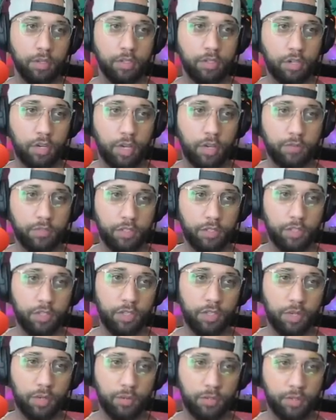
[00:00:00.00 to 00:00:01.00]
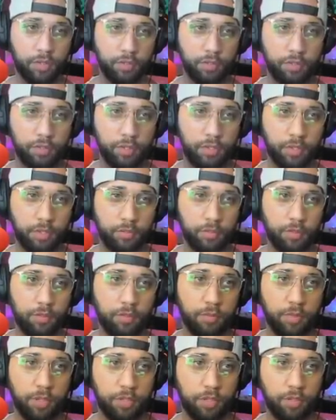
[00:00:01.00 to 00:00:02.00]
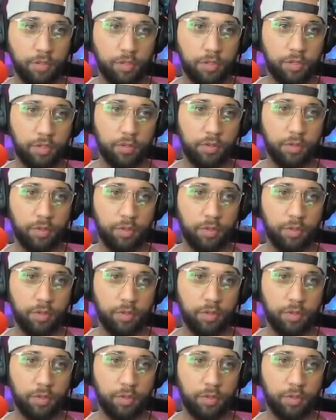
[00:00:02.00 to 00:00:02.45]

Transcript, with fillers: After upstairs, oh, it's of me going